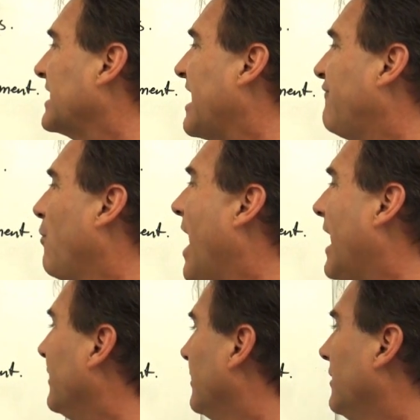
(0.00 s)
Gave
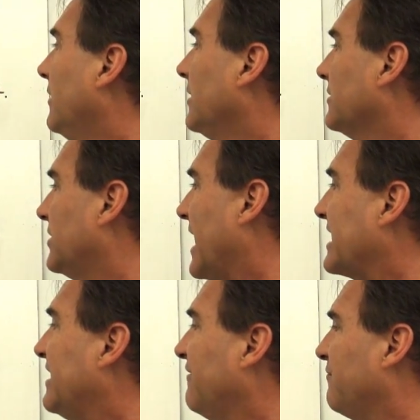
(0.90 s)
what? Did
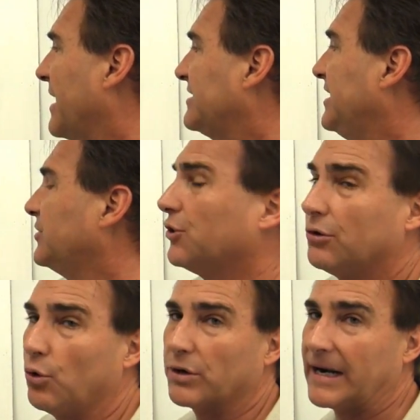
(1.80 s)
I give my
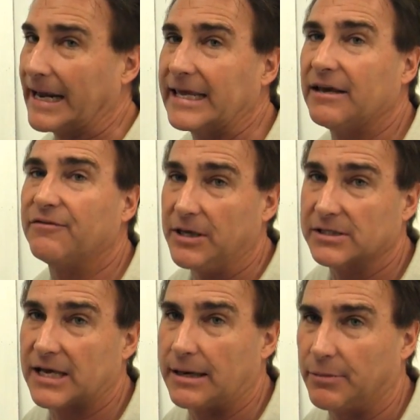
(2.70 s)
teacher or did I give the
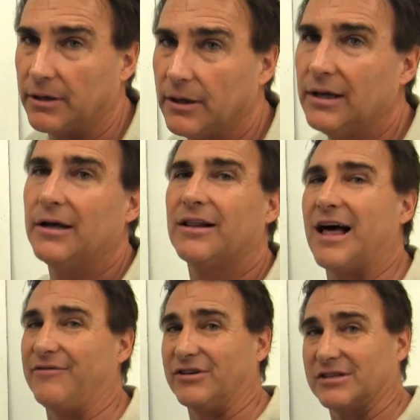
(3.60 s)
assignment?
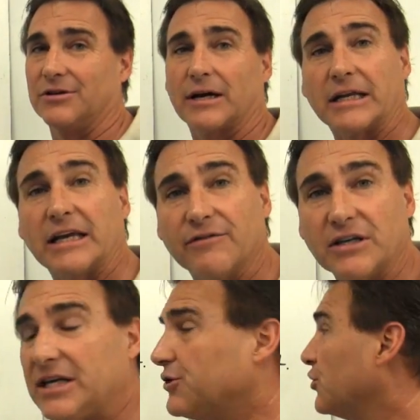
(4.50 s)
Obviously, you're not going to give
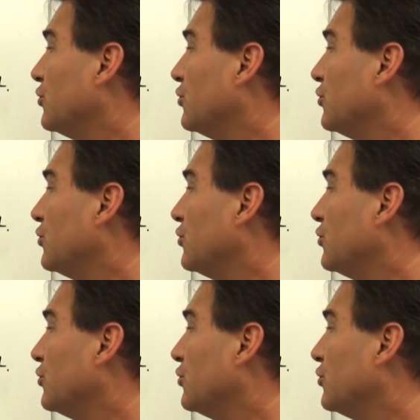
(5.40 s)
the teacher.